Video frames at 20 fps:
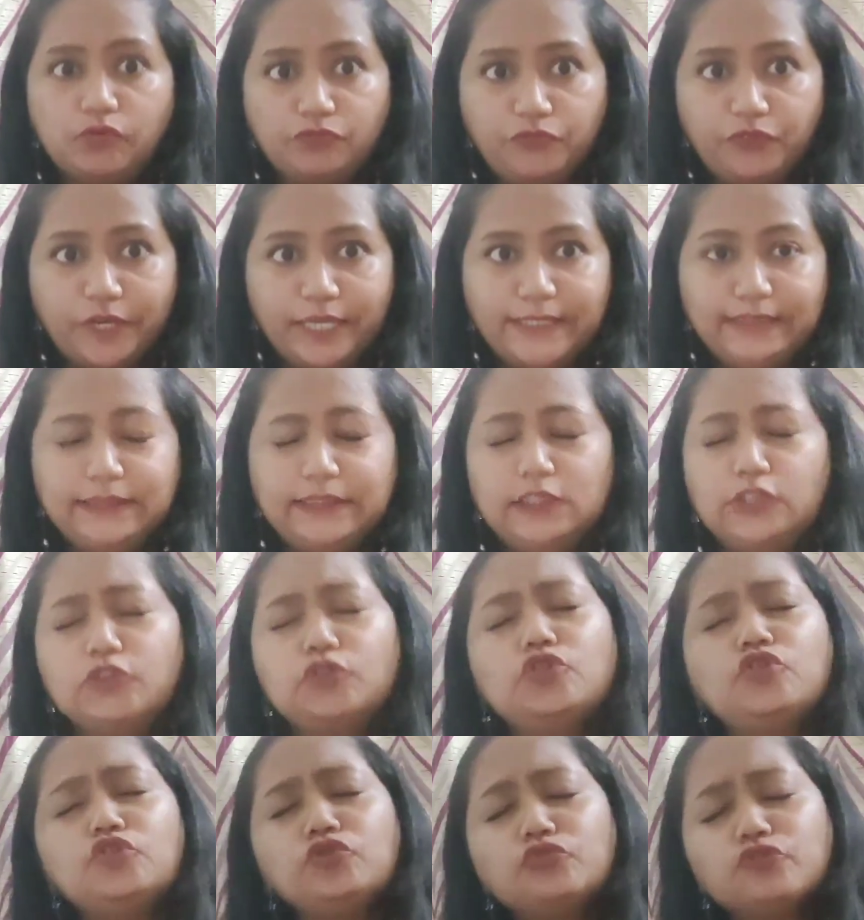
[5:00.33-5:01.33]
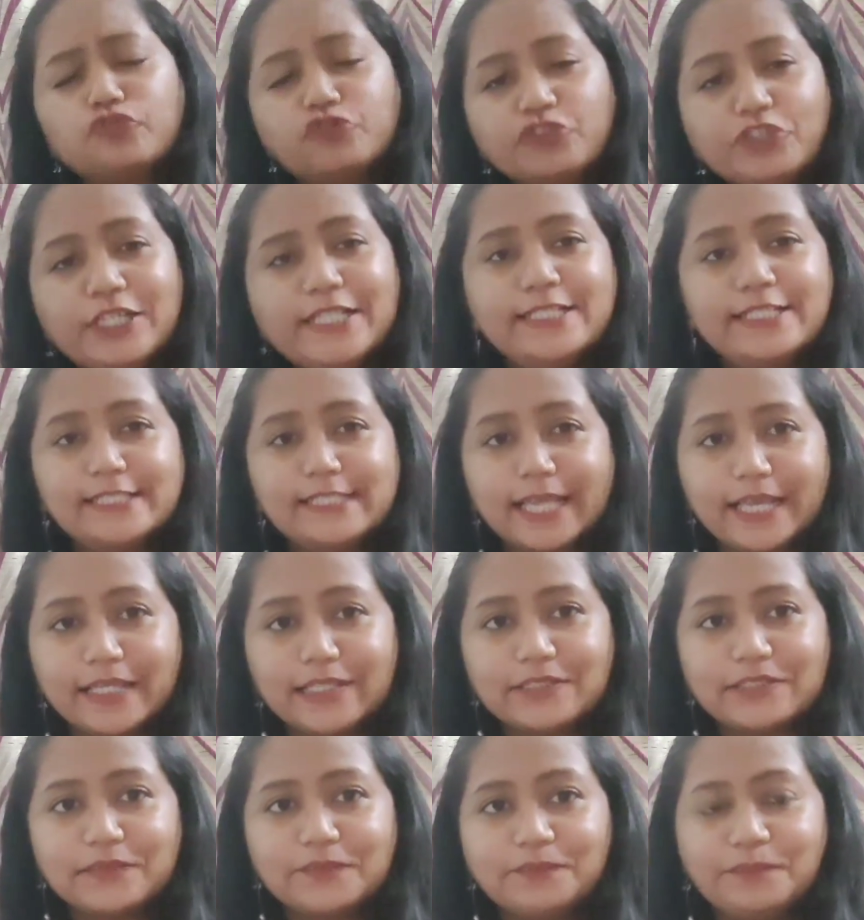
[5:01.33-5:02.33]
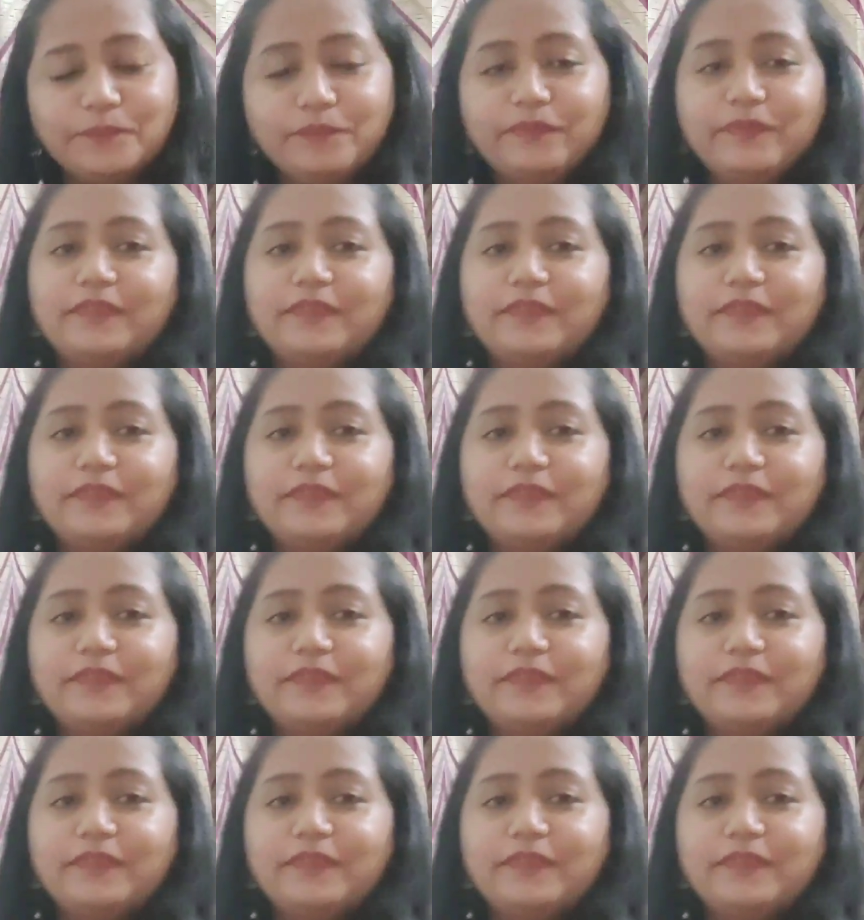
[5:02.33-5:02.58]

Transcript: of rest to reset.